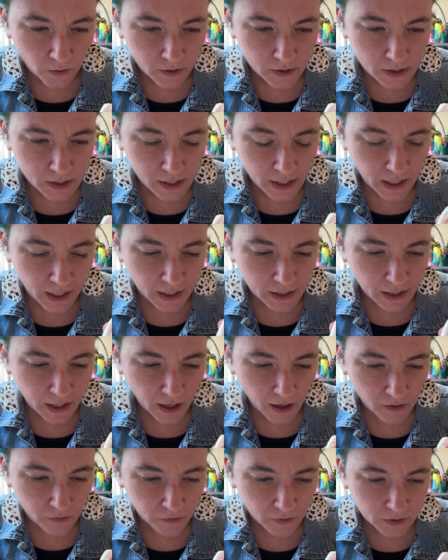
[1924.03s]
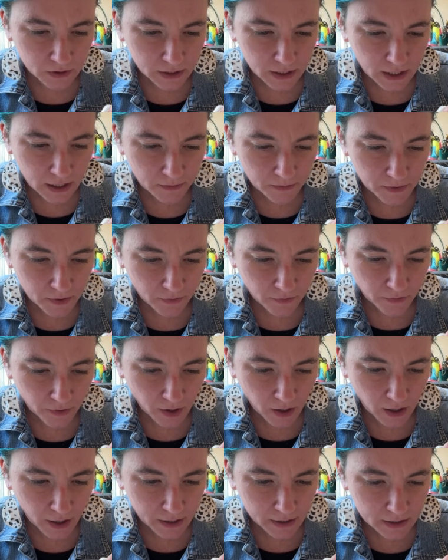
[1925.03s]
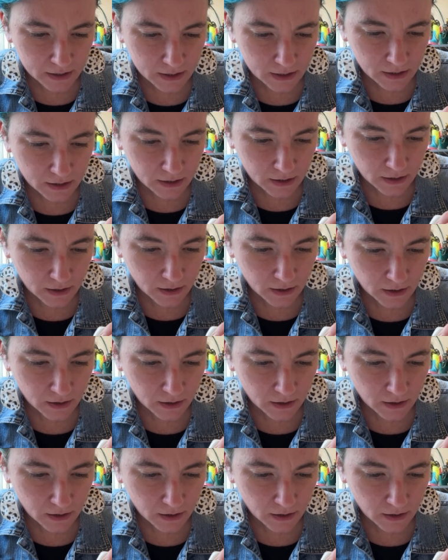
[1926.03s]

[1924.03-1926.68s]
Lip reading: Once again, careful to keep the font